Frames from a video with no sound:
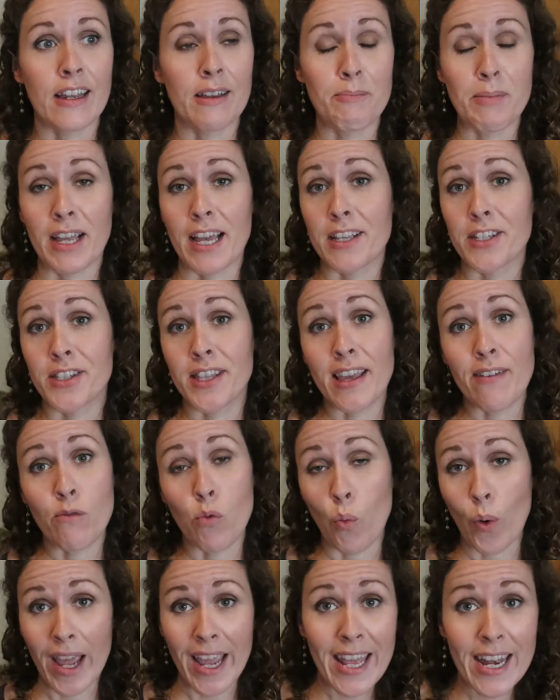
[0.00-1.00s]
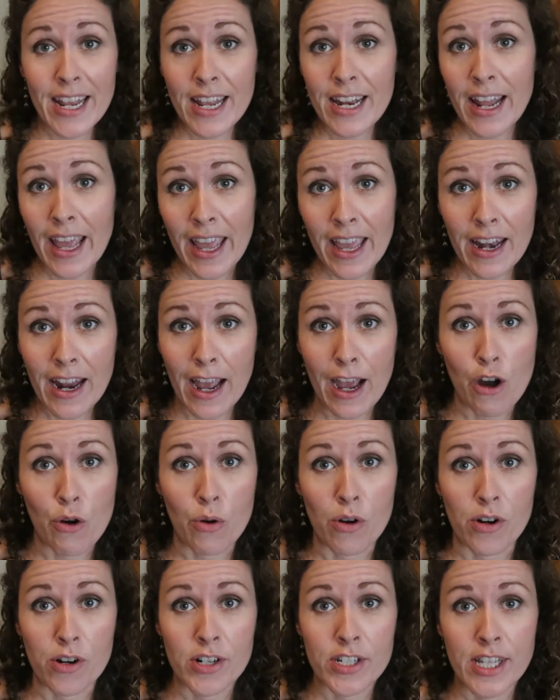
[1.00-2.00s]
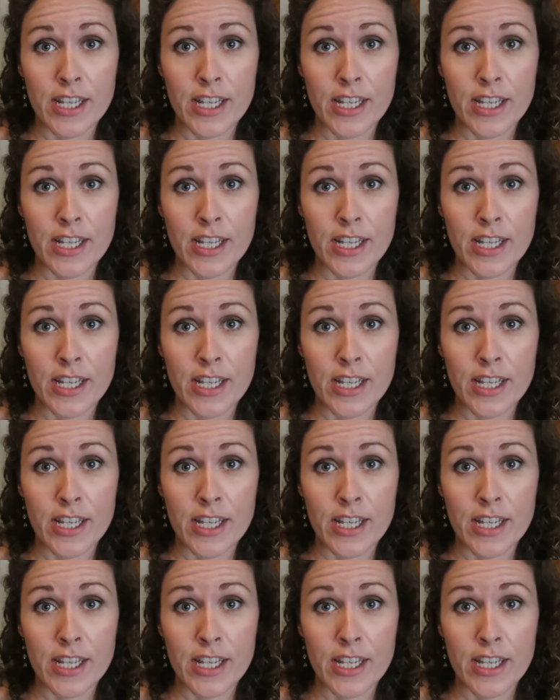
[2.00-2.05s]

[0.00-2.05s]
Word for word: because they've waited eight hours,